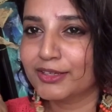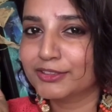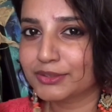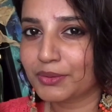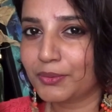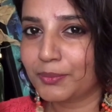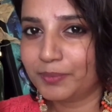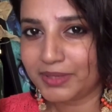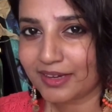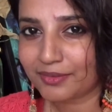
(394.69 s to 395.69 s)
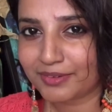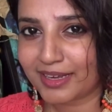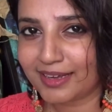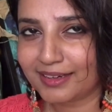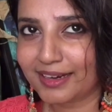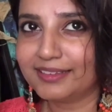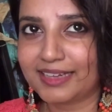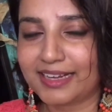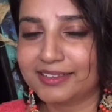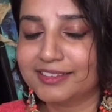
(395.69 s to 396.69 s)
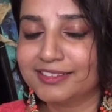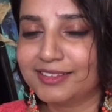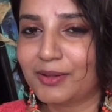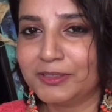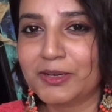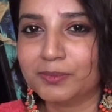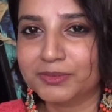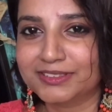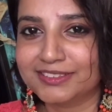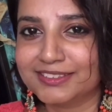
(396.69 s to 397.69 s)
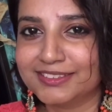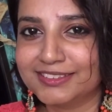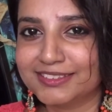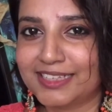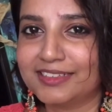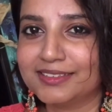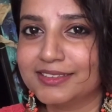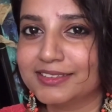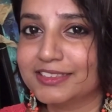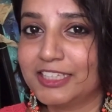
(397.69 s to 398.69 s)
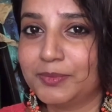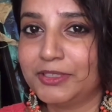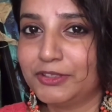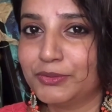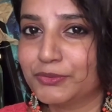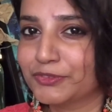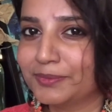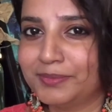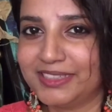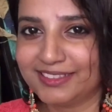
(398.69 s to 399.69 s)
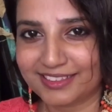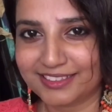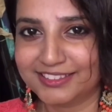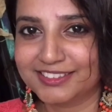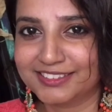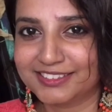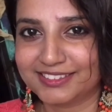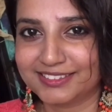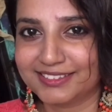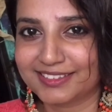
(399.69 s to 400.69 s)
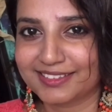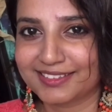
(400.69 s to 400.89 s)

So be aware and tackle all the obstacles that is keeping you from being consistent.